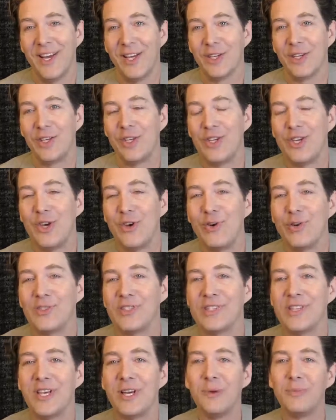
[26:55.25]
to
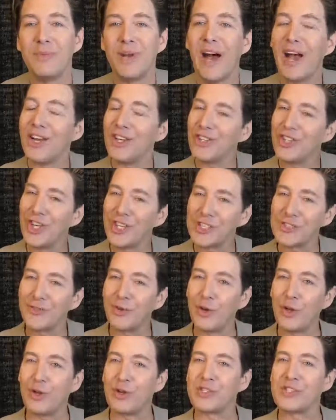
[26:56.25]
use them not just
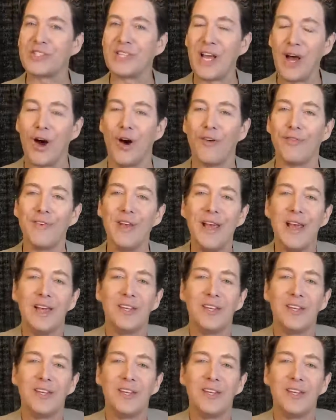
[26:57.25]
for yourself,